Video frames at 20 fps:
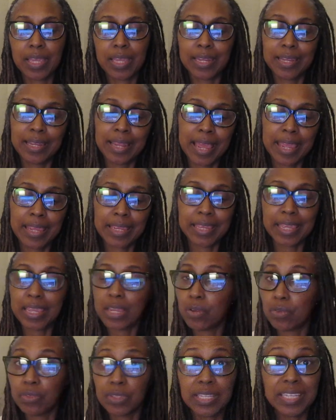like
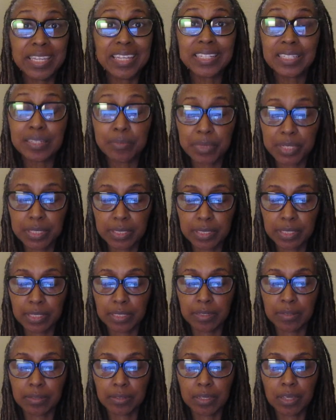healthy
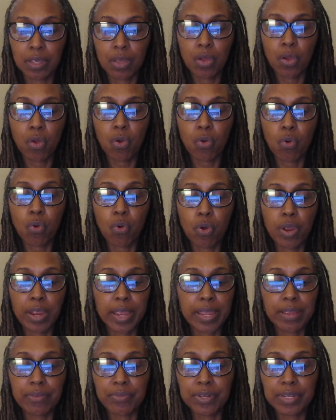intimacy or
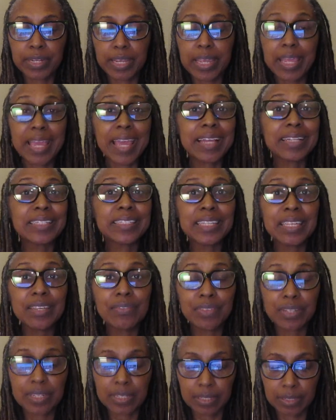everyday
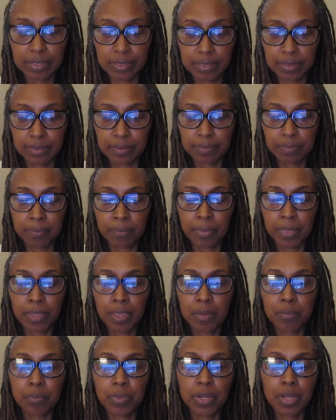activities,
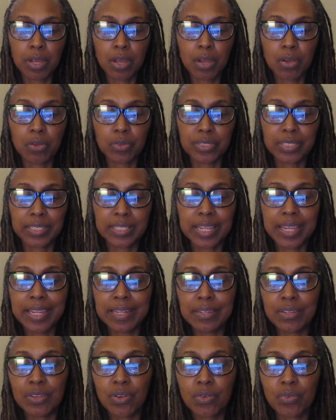because
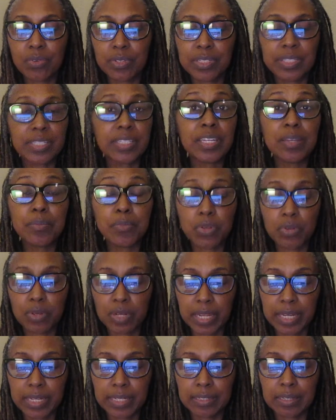they don't
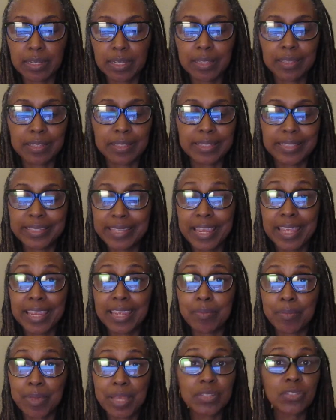stimulate the
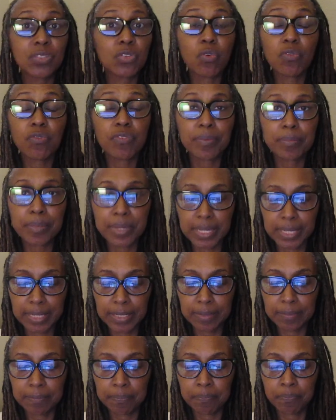same as dopamine
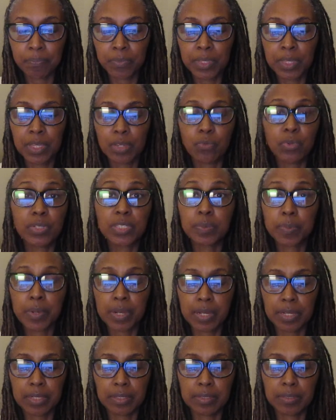
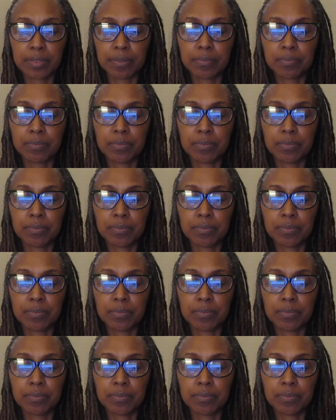response.